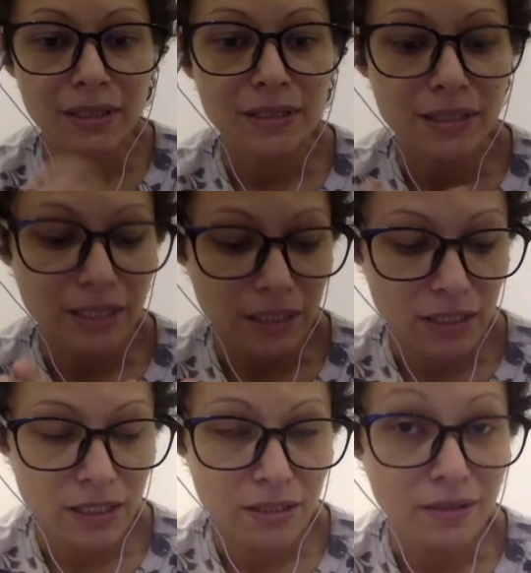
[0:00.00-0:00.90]

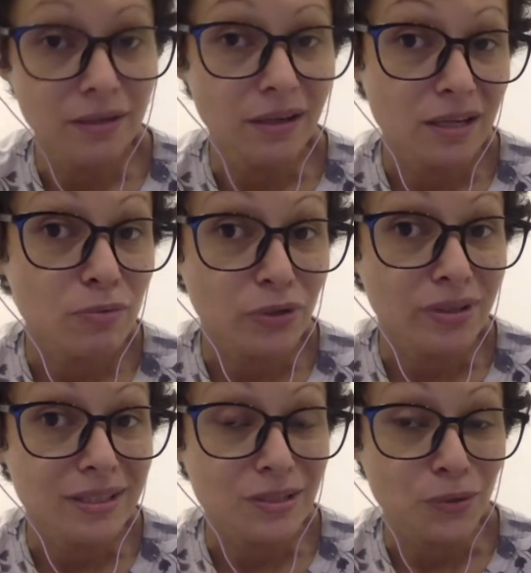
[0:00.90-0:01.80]
since Libra
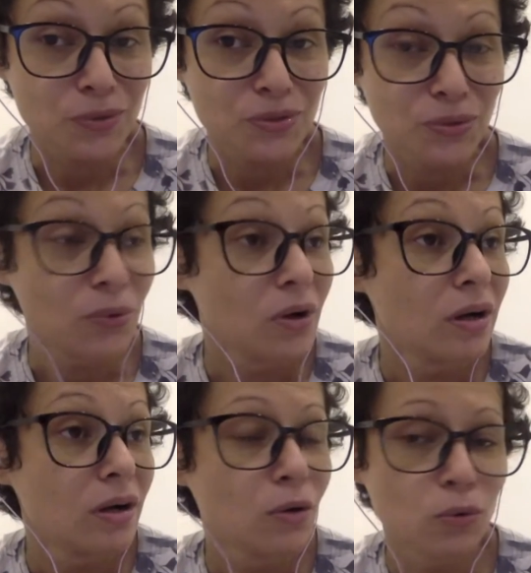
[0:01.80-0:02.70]
is also
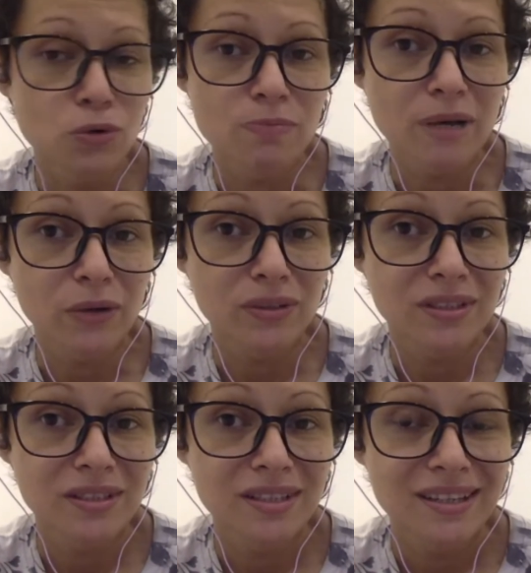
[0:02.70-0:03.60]
all about
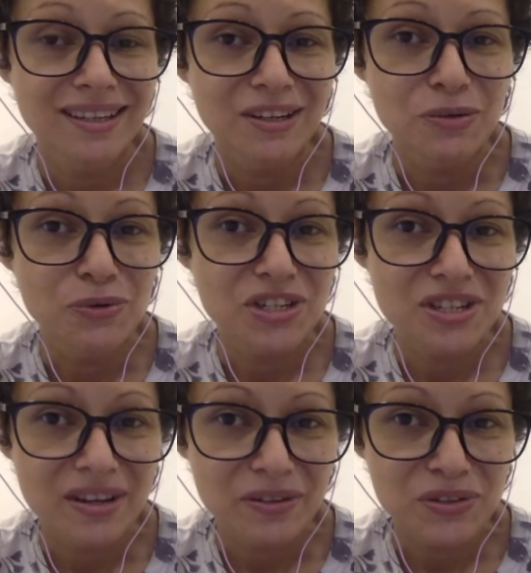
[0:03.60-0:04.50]

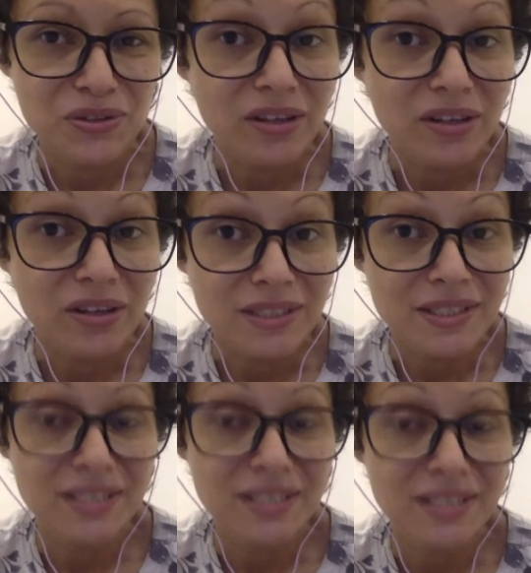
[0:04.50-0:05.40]
reaching out to
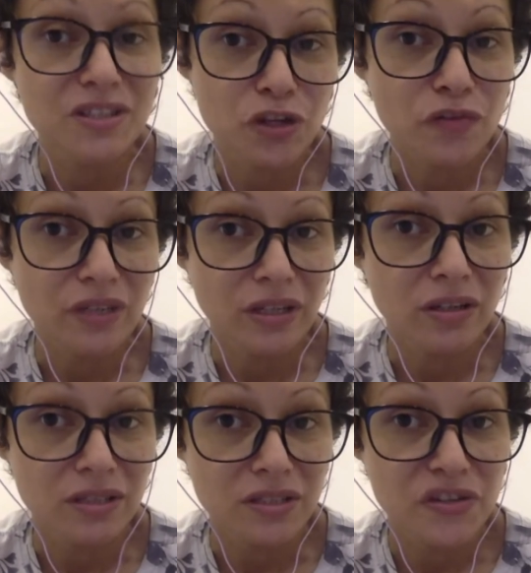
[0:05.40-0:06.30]
others and serving
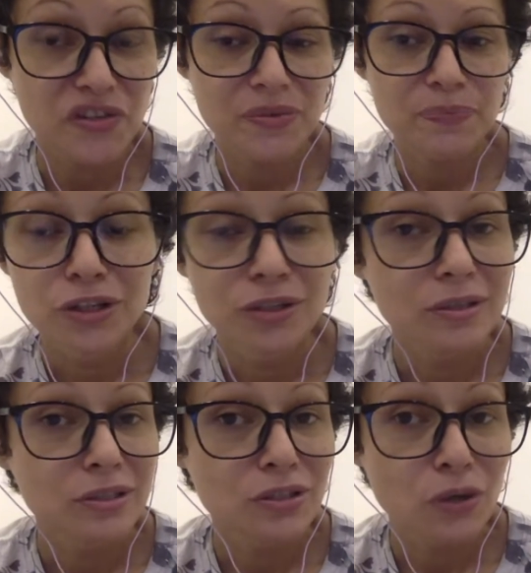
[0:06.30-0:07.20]
others.
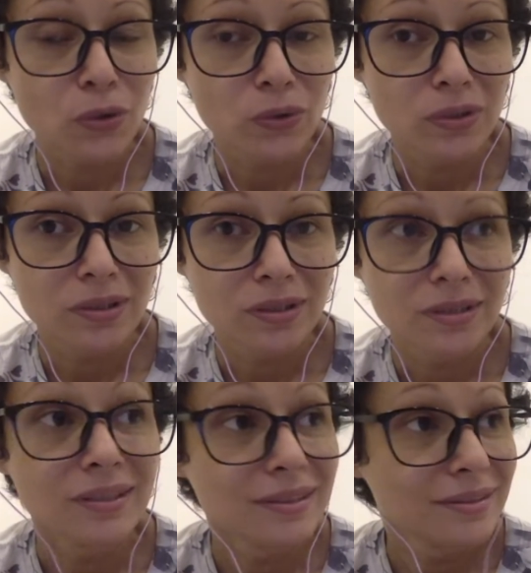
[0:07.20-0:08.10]
So
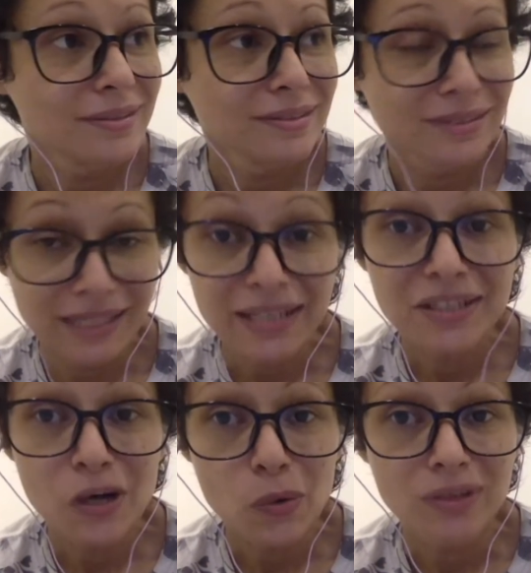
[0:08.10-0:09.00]
get
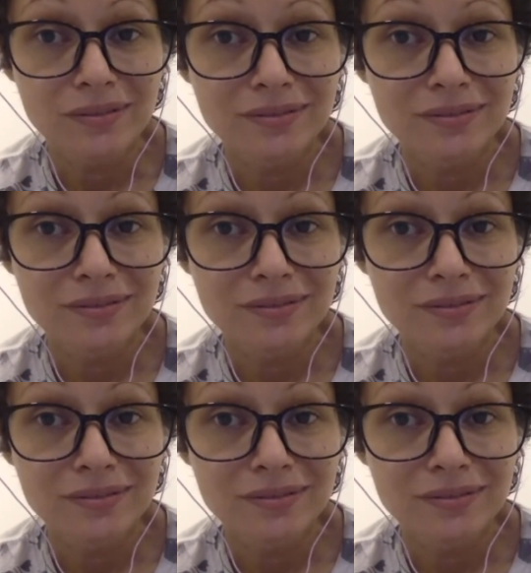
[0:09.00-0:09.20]
going.